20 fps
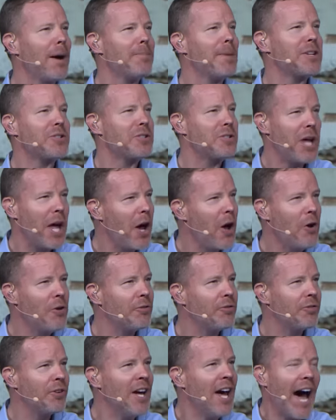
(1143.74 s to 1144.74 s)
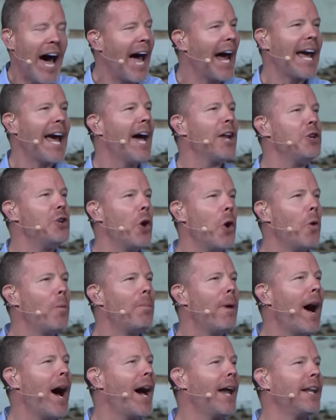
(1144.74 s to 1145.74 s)
myself. I got
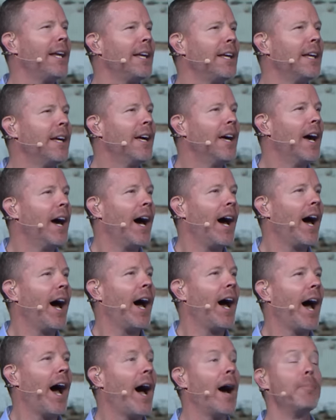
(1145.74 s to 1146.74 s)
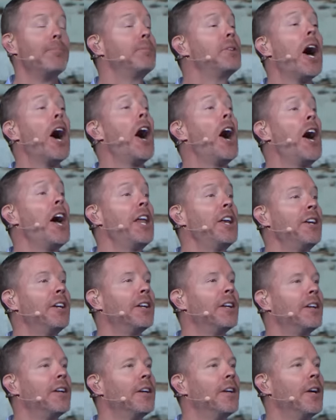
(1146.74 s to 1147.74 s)
nobody. I, am
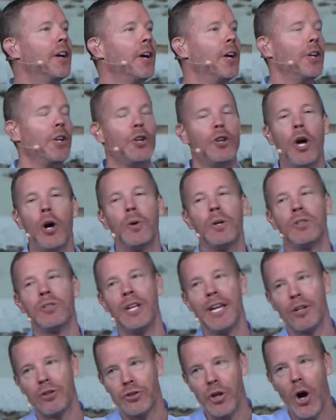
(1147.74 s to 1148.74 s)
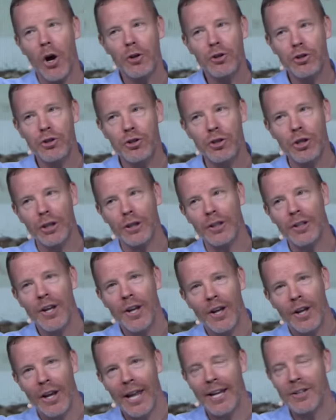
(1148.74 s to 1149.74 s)
done. Uh, notice exhaustion
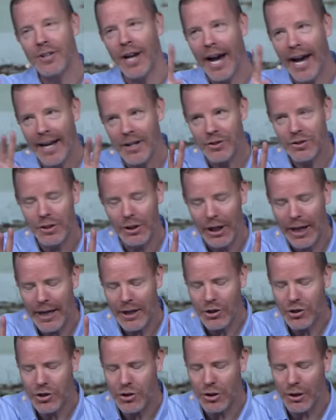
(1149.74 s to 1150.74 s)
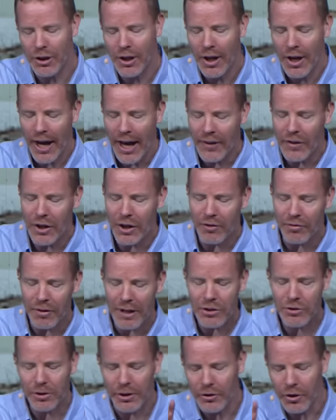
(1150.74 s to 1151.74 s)
led to isolation. And then
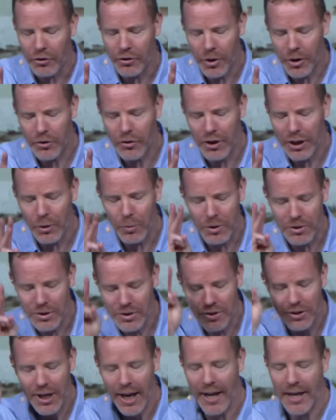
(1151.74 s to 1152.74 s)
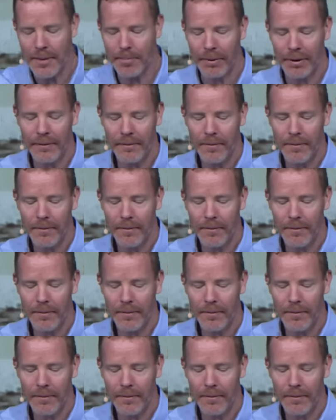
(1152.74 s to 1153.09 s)
eventually the third thing was escape